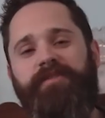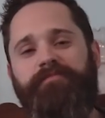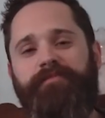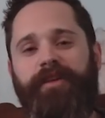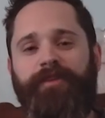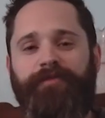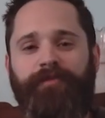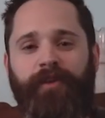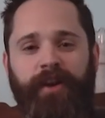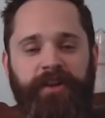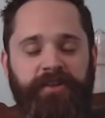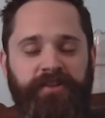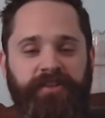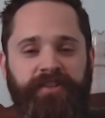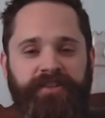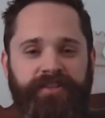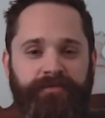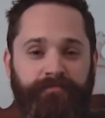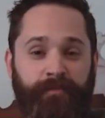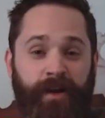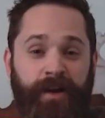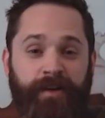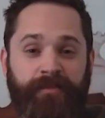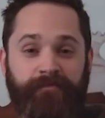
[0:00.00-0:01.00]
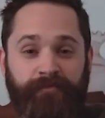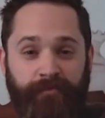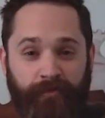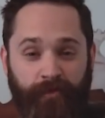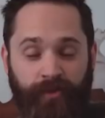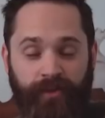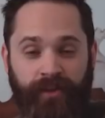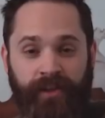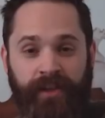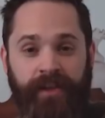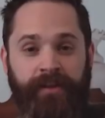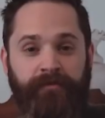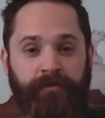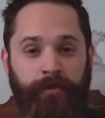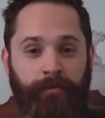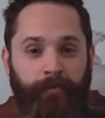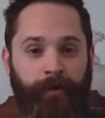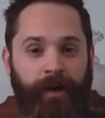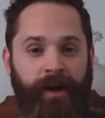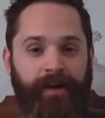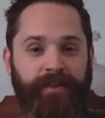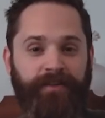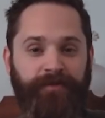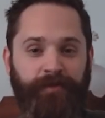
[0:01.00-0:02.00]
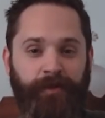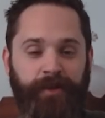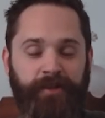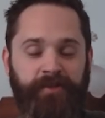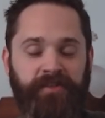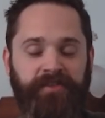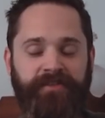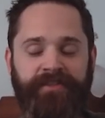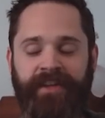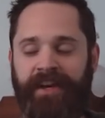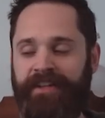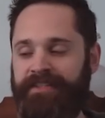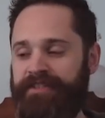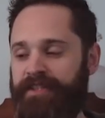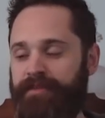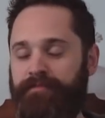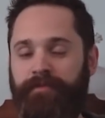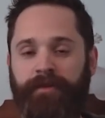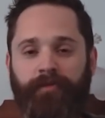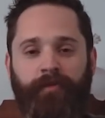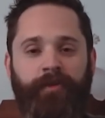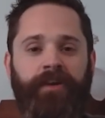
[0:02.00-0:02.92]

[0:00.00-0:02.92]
My Cleveland Browns friend just texted me,